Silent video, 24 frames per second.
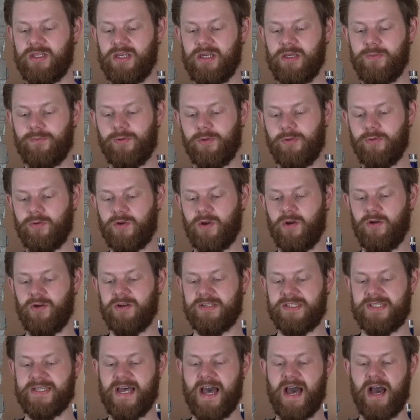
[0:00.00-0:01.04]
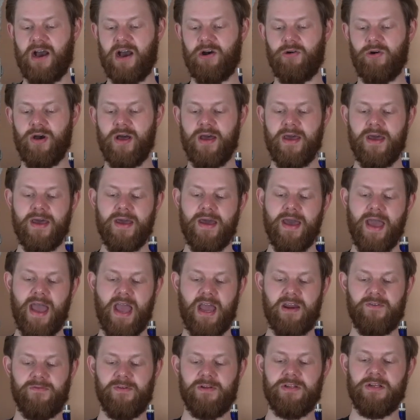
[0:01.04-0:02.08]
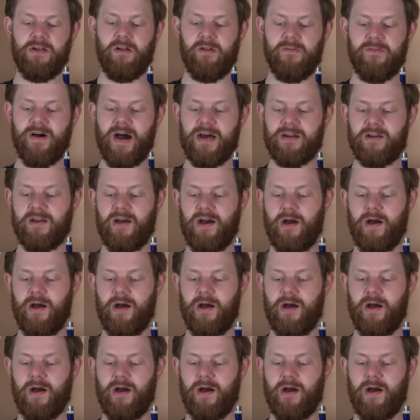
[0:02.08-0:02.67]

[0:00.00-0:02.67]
the Blue Curacao and Vanilla Vodka